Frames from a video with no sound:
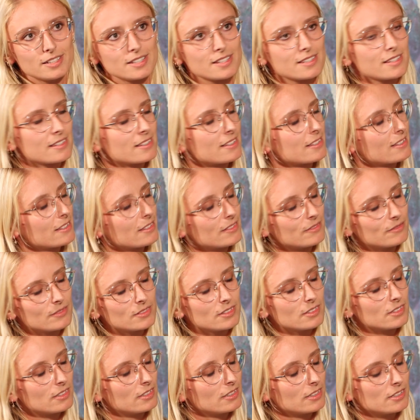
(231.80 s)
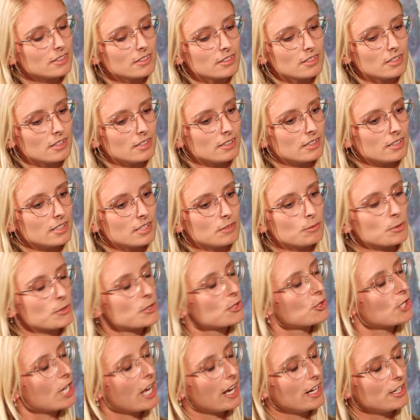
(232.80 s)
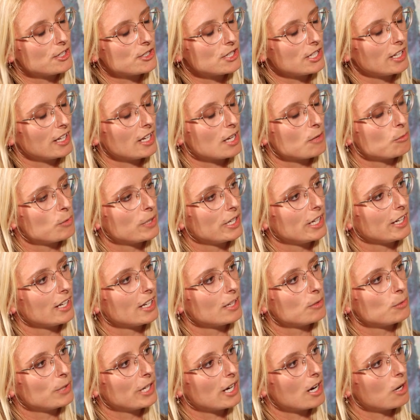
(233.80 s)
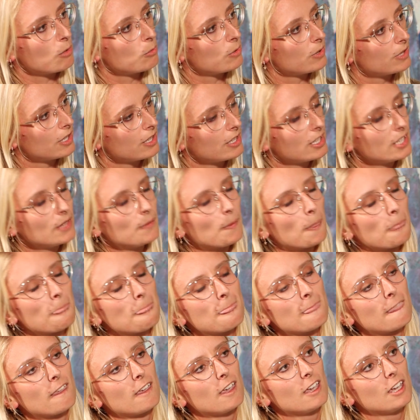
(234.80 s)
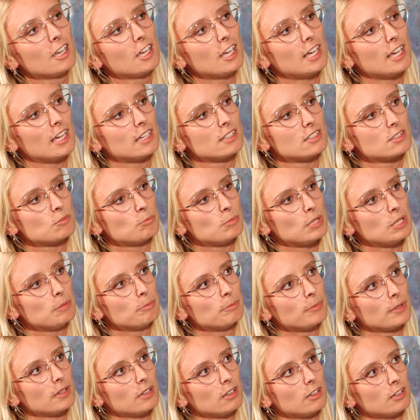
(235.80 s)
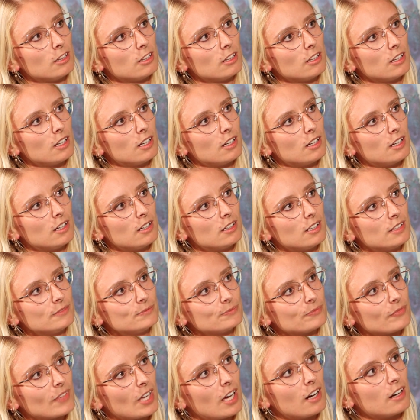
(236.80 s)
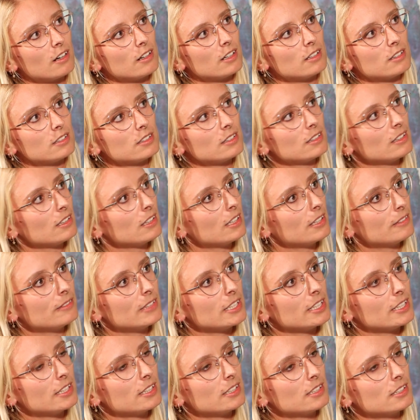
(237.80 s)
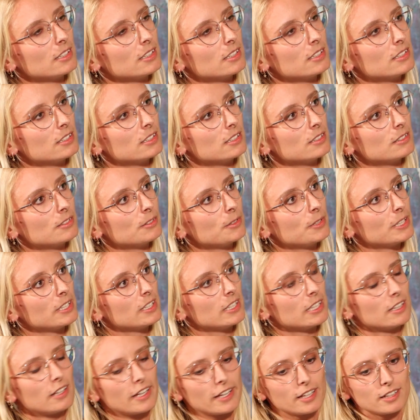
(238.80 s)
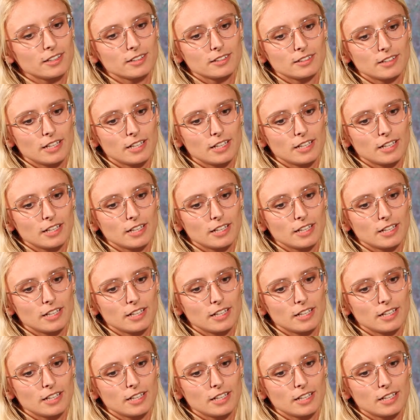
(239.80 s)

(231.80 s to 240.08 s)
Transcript: It was changing every hour, and the people are living really like